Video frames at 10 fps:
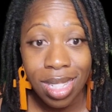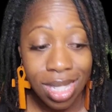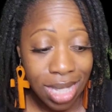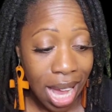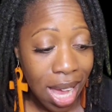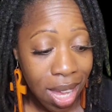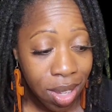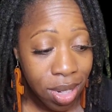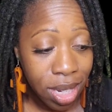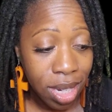
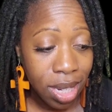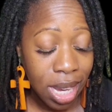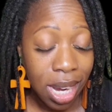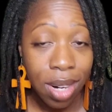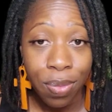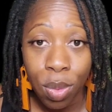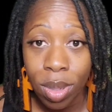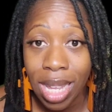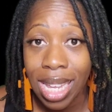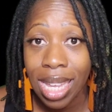styled and cared
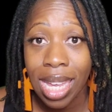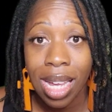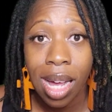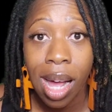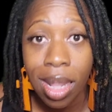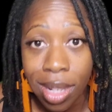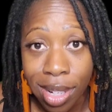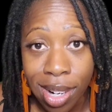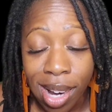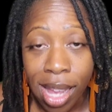for, they can get
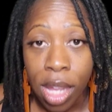color,